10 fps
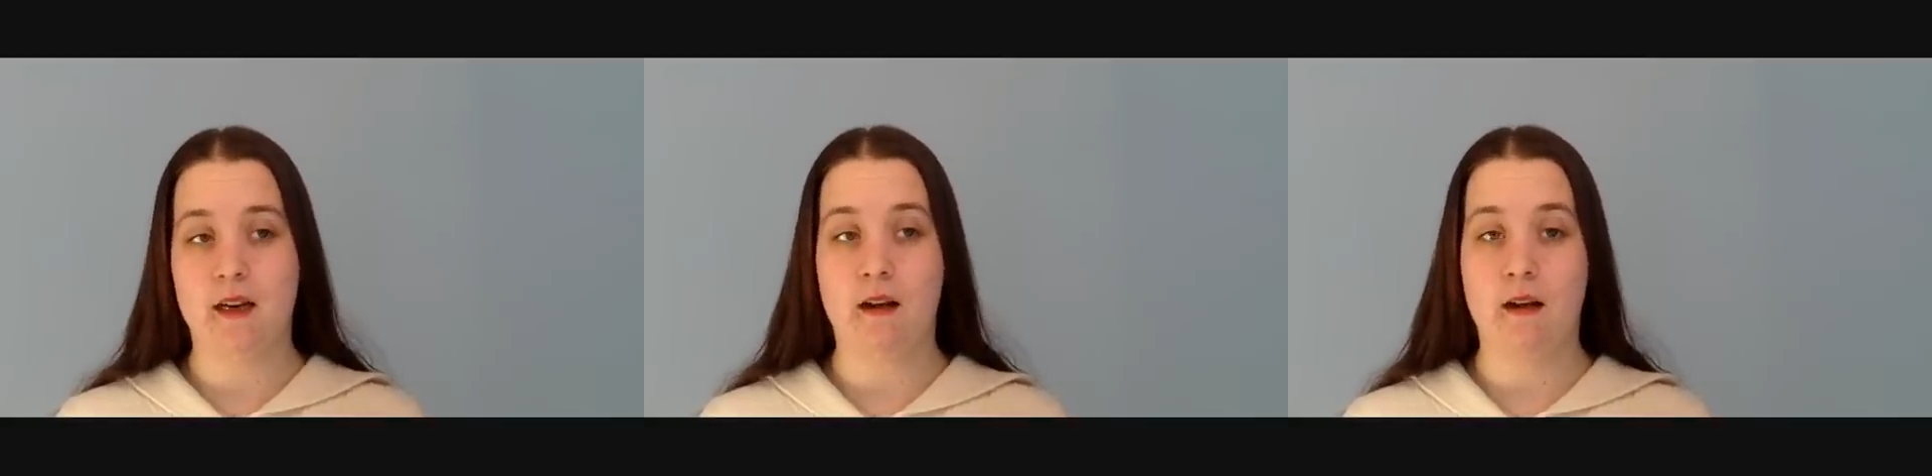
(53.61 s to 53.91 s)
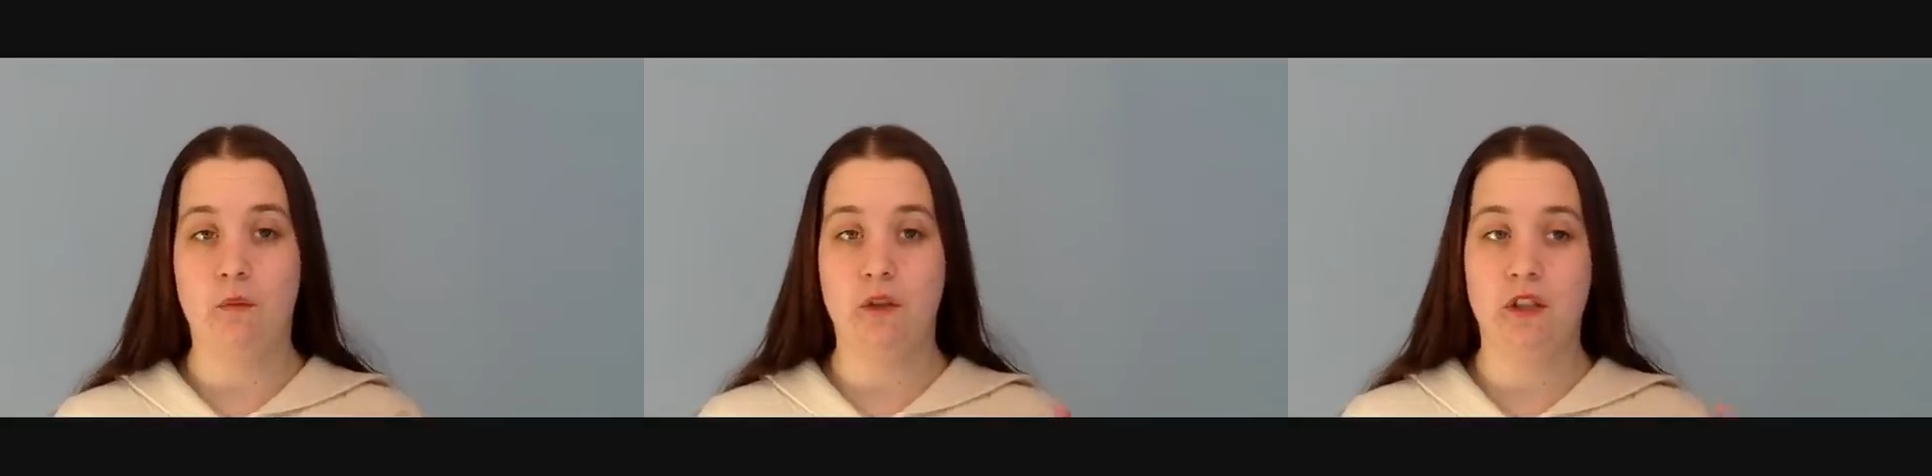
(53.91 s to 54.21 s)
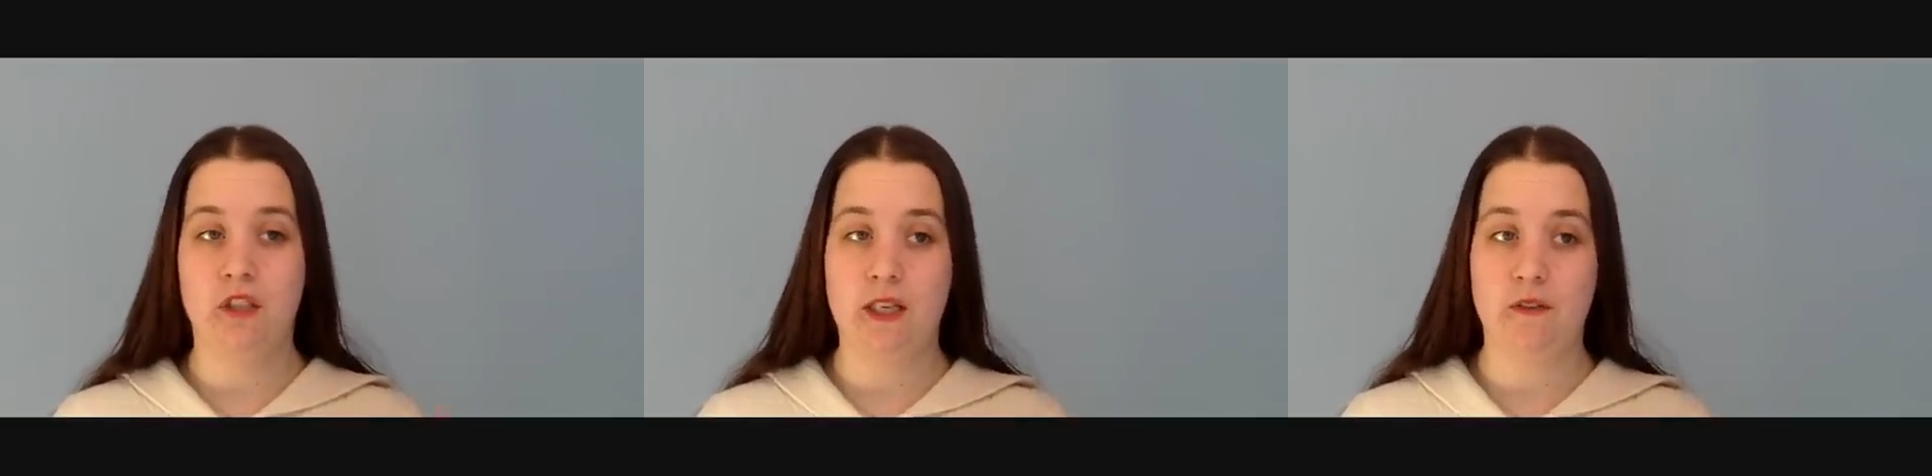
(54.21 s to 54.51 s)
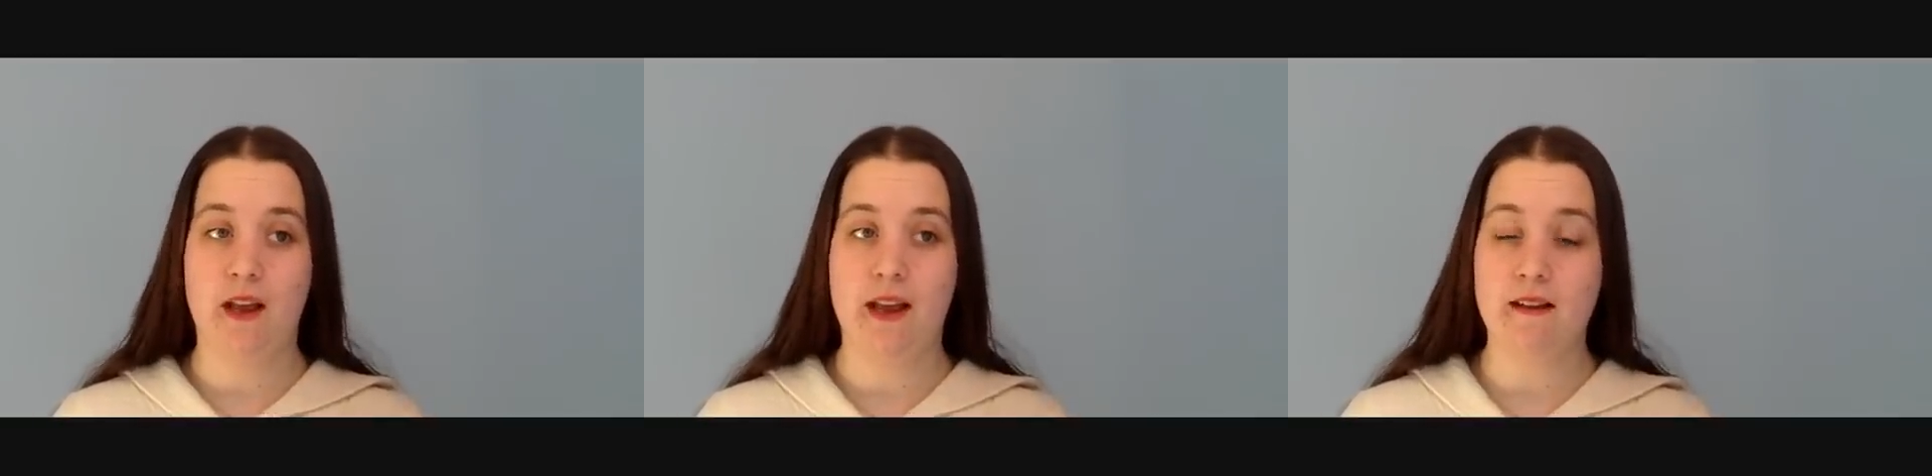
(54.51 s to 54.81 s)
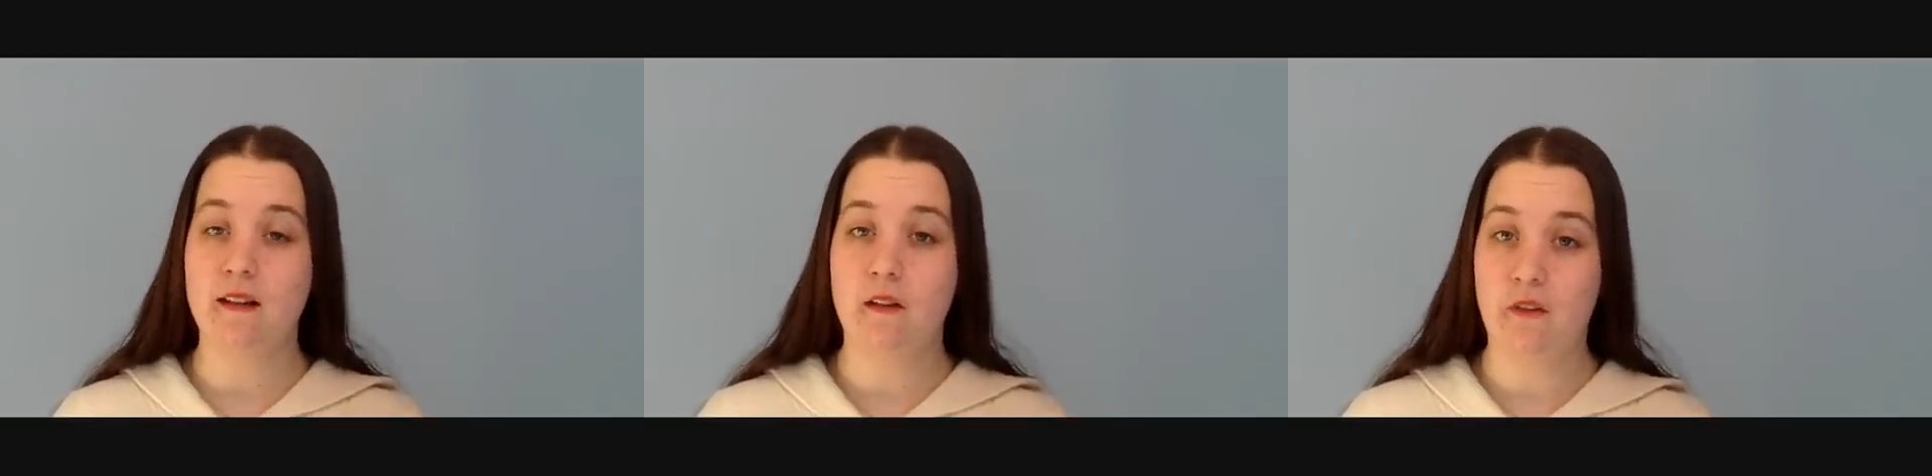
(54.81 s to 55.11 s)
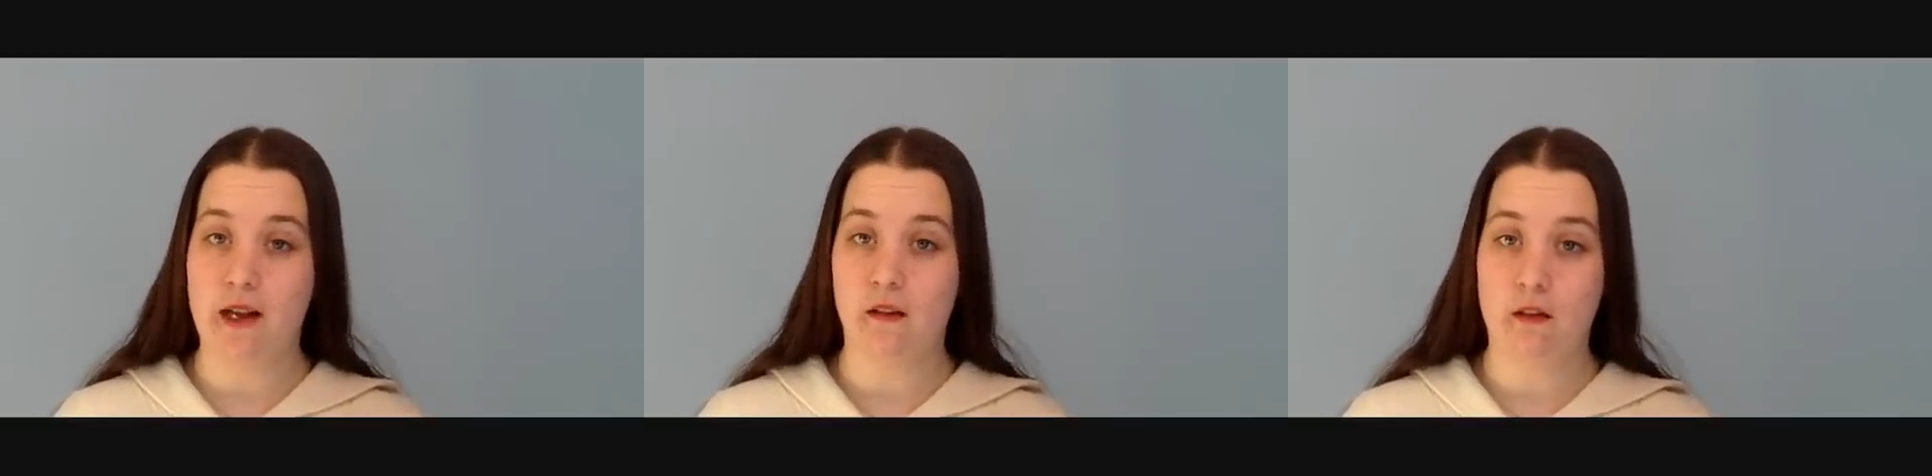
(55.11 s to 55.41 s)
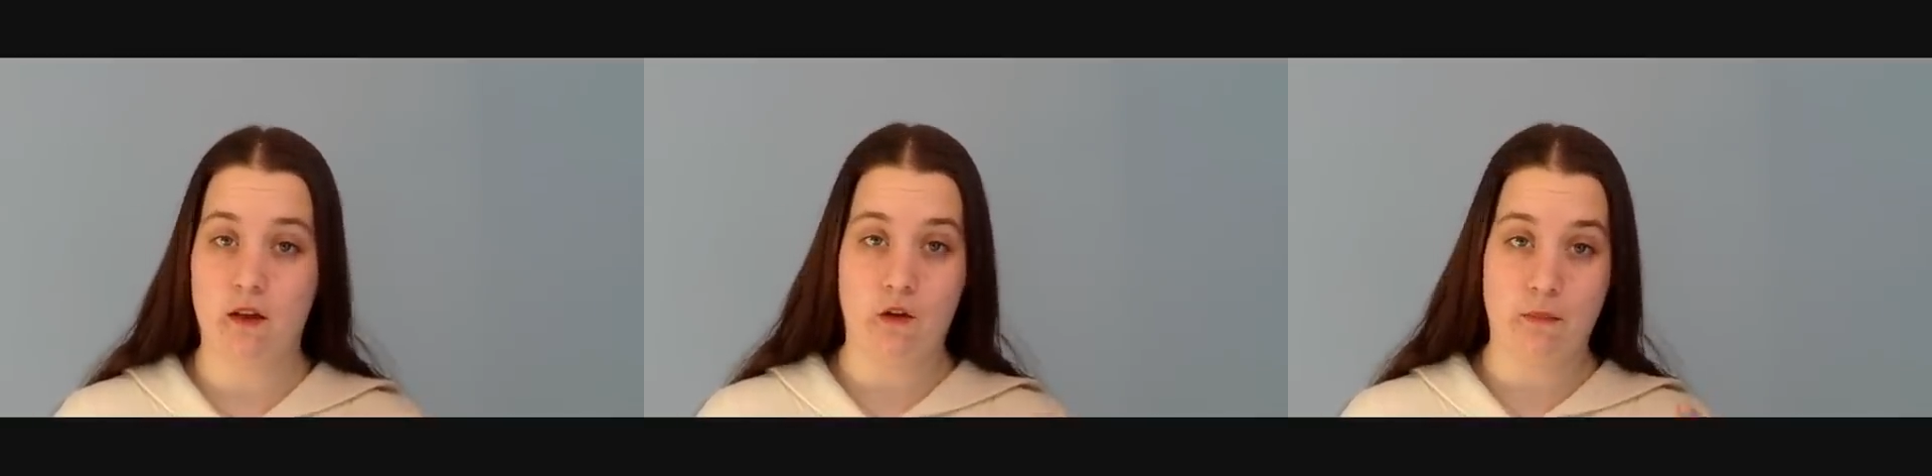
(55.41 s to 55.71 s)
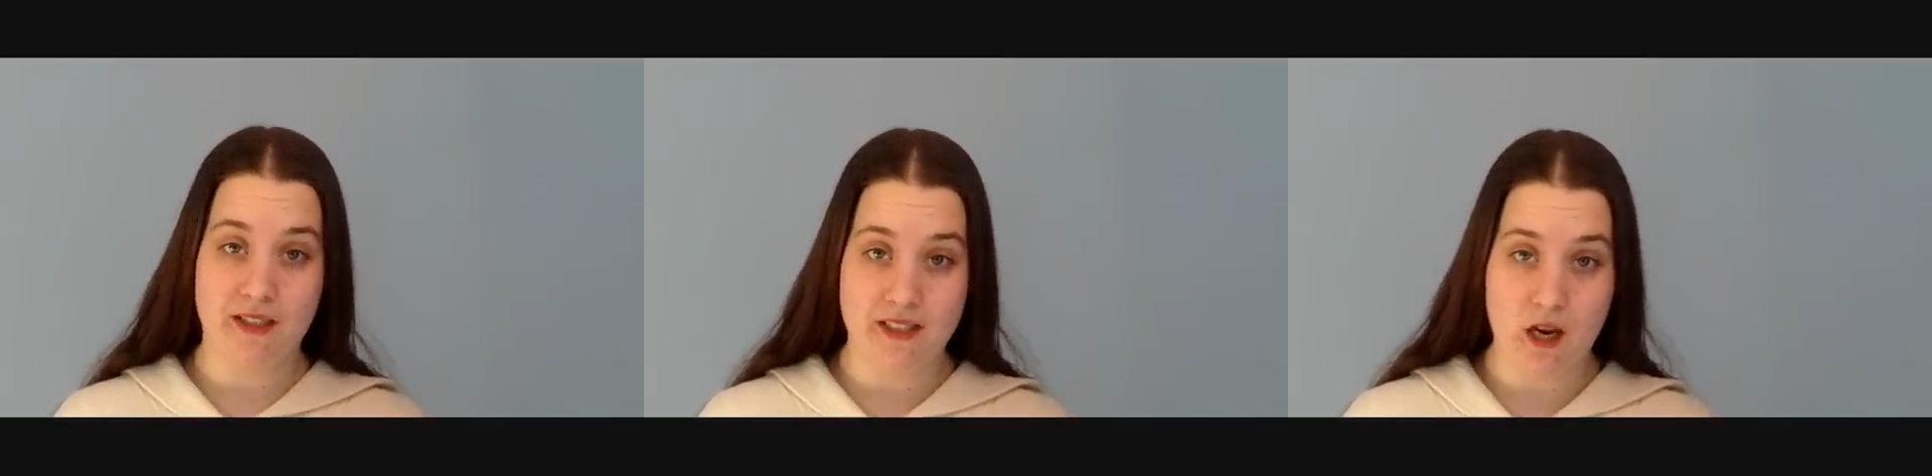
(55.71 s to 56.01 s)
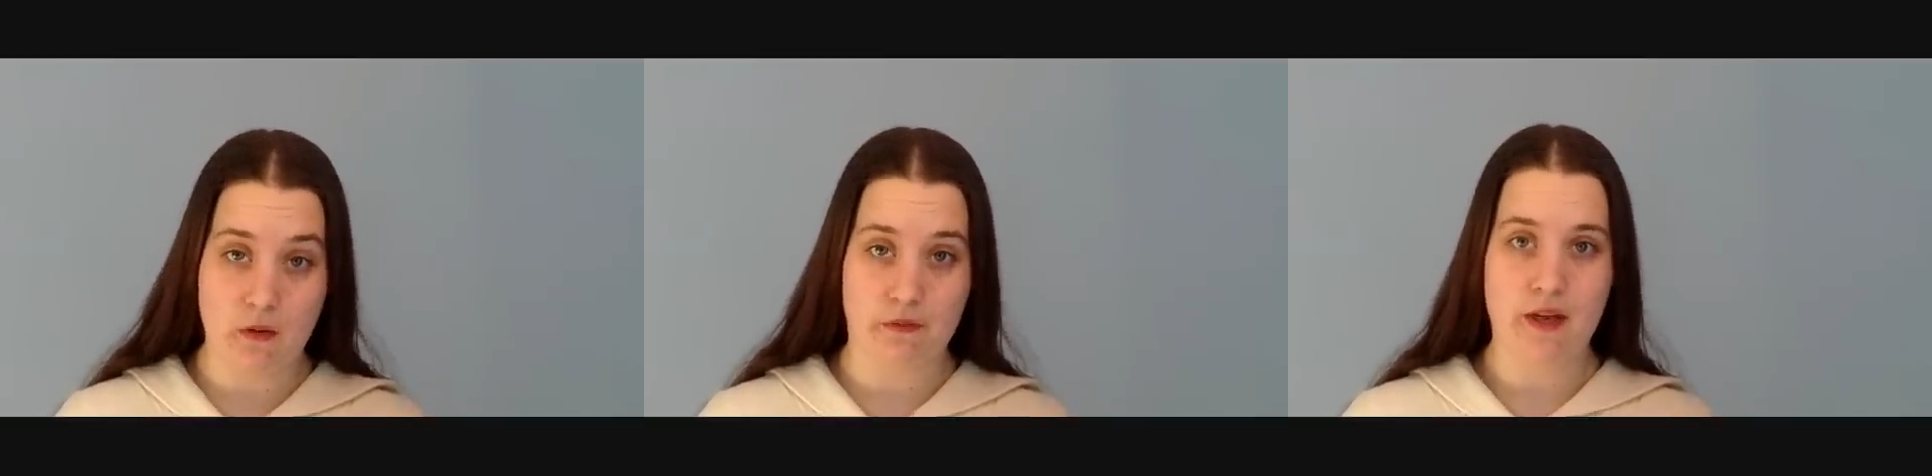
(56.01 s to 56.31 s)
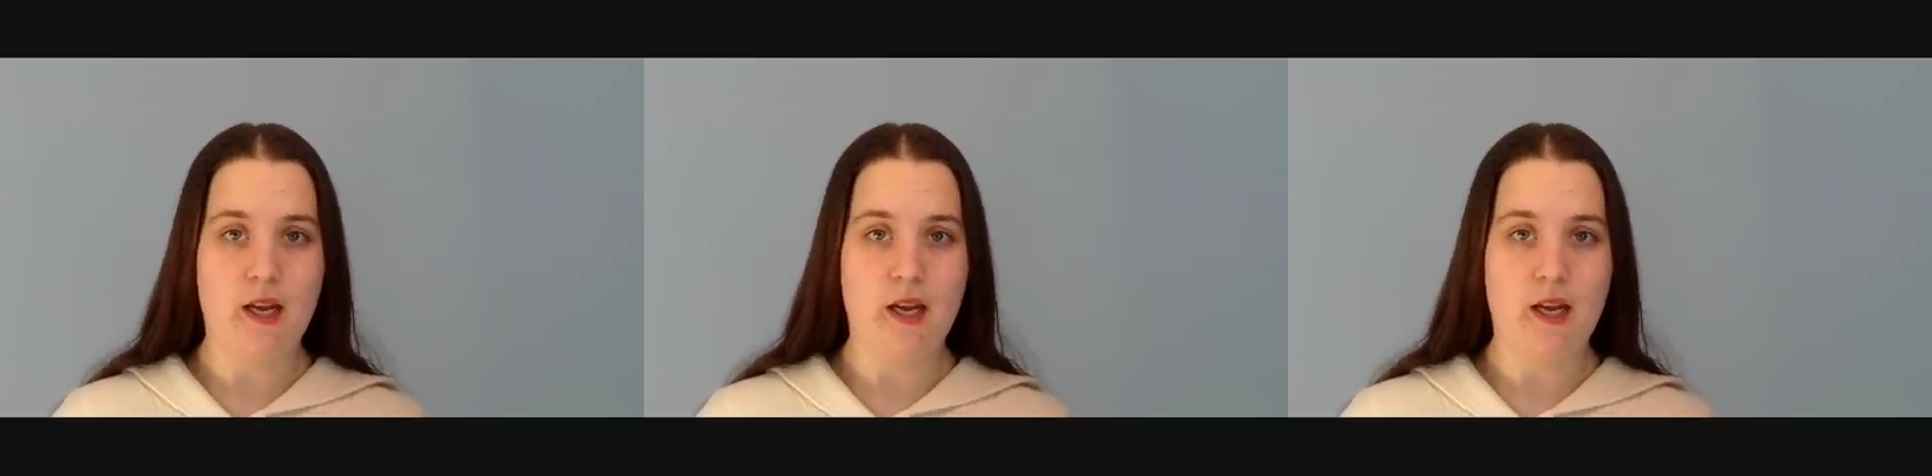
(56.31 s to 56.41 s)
I would see if I had enough length to do it myself,